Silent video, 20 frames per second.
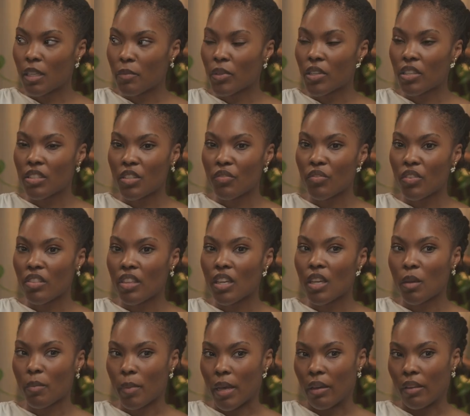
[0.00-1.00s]
because if you
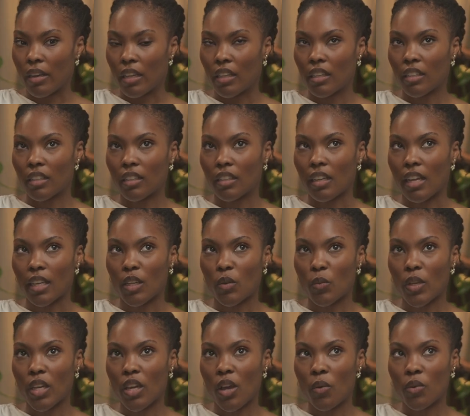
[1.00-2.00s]
think about it, like
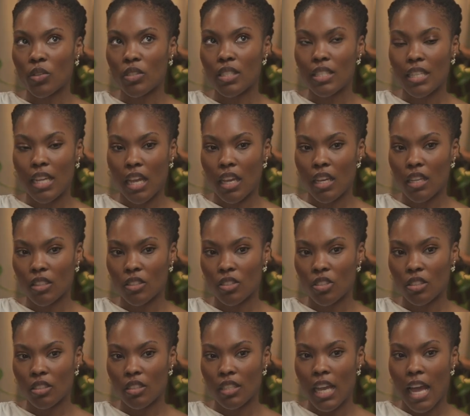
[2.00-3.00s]
we go on
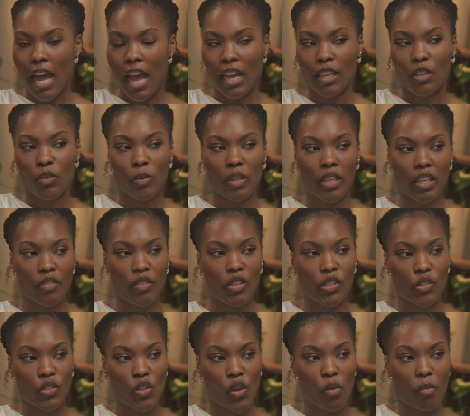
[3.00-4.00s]
stage and we're
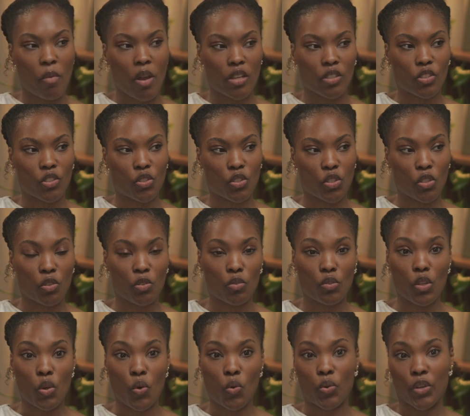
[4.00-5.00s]
giving so much
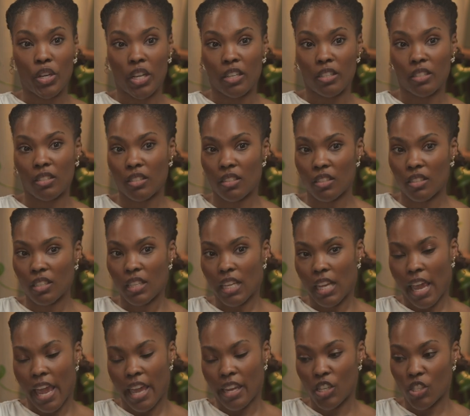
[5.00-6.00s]
to the audience
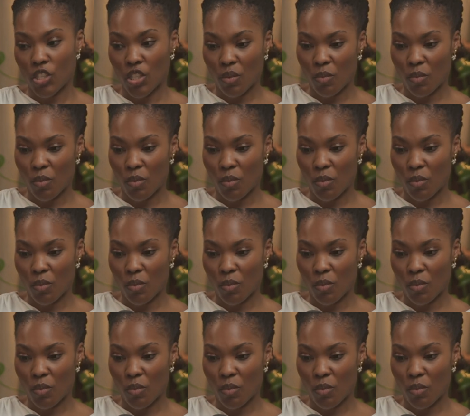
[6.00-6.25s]
energy